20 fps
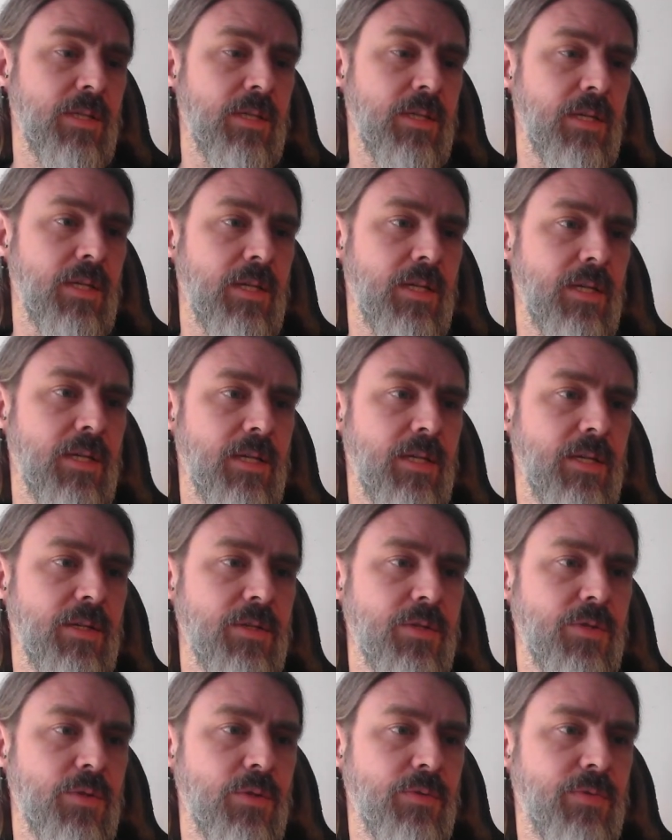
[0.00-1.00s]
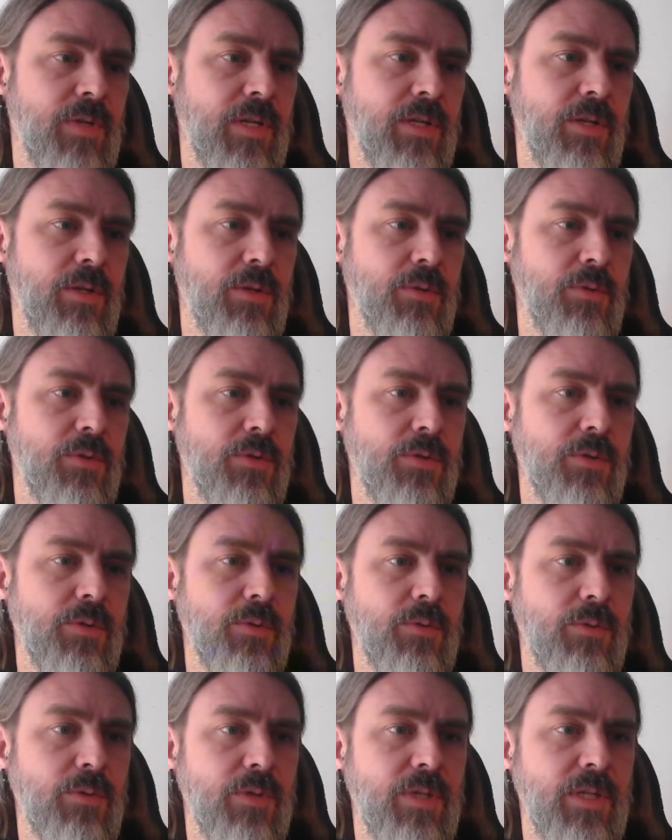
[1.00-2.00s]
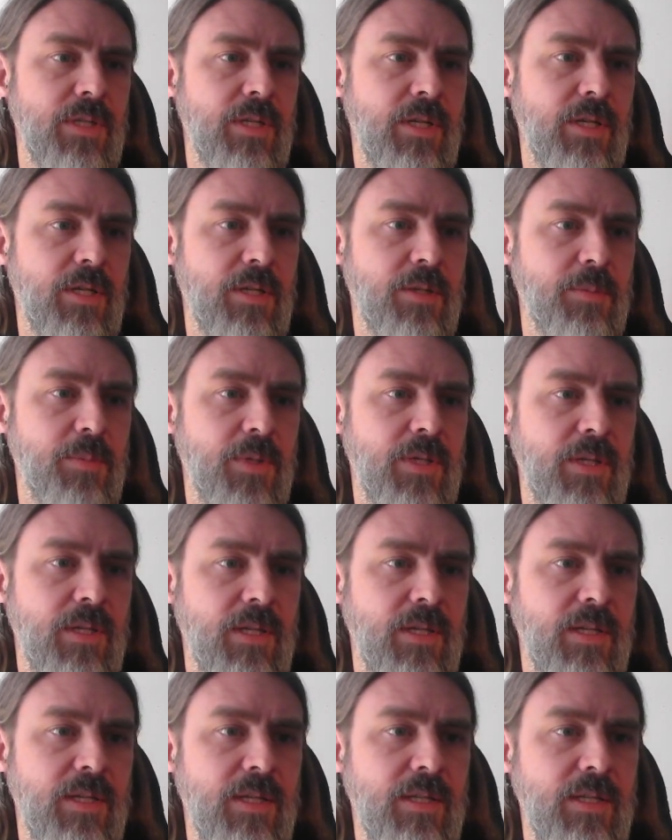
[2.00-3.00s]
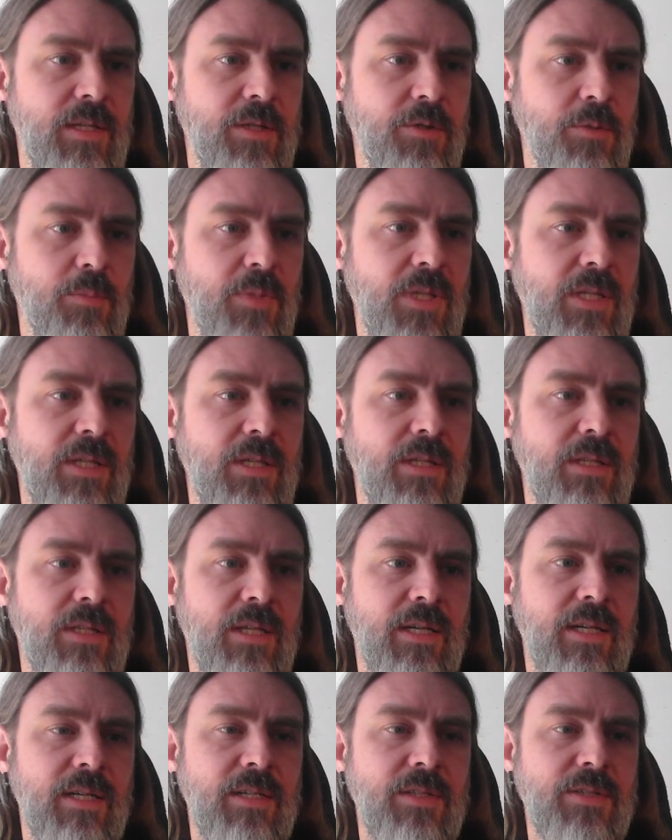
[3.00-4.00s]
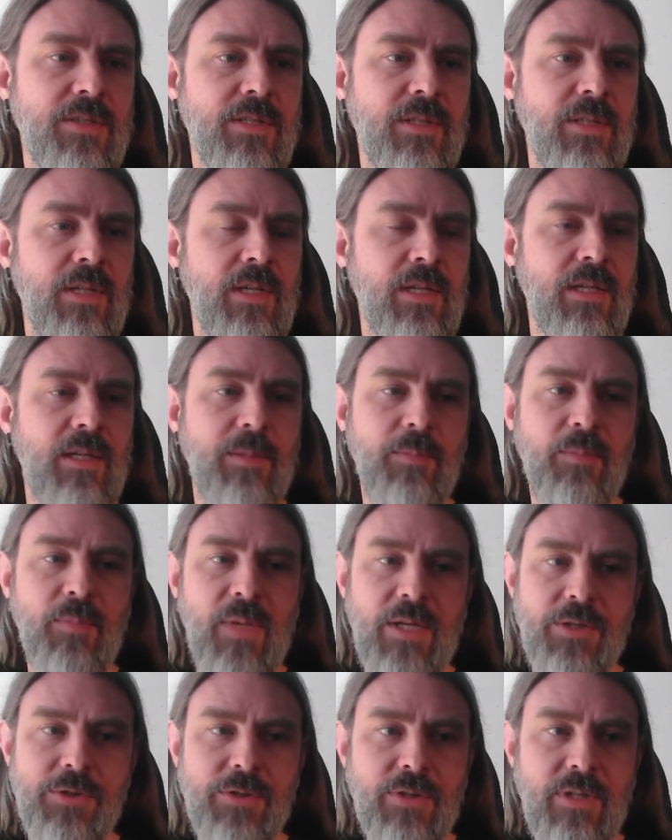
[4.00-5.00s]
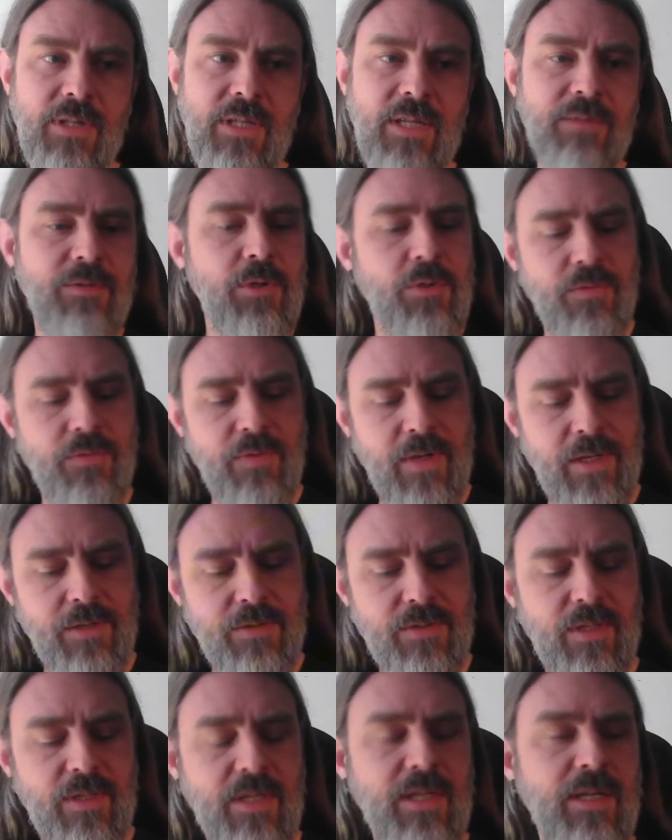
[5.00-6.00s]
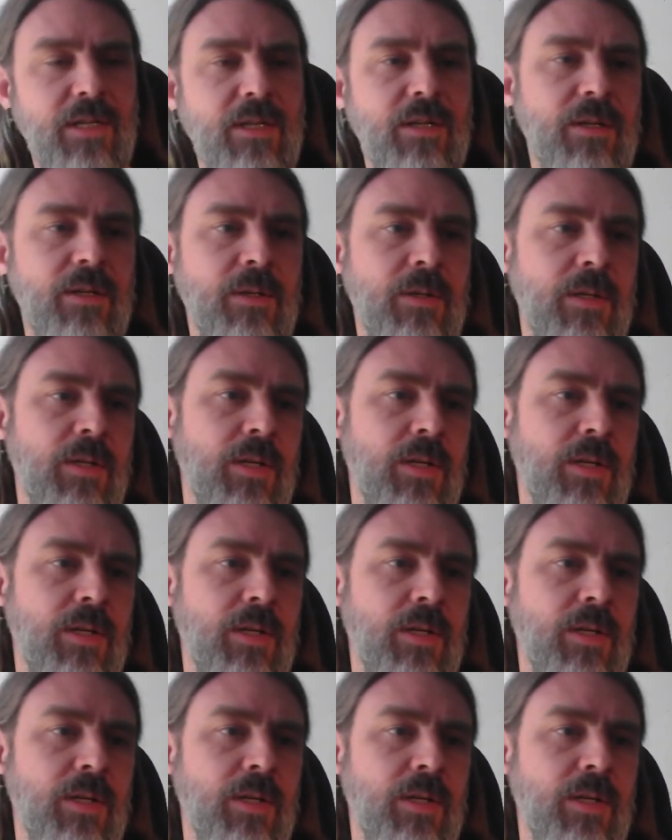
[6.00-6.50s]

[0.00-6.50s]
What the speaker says: So if I go to GitHub and intermediate class, make sure to leave those files there,